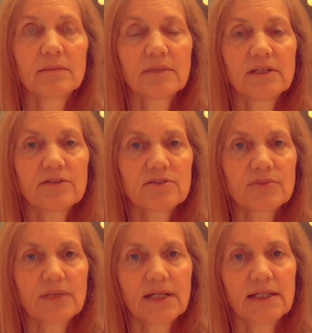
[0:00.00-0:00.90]
But here's
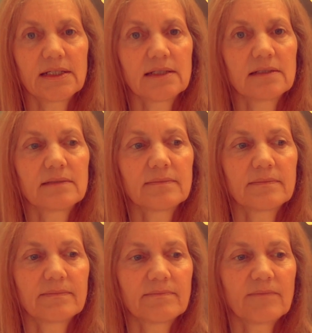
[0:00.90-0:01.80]
what I
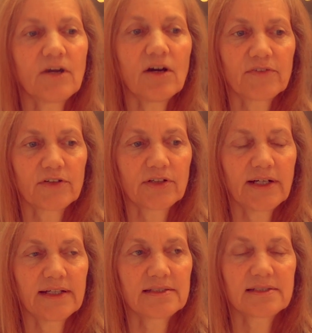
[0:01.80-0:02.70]
offer
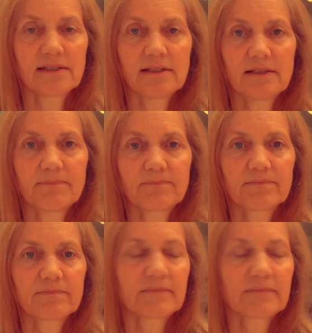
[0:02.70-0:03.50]
as an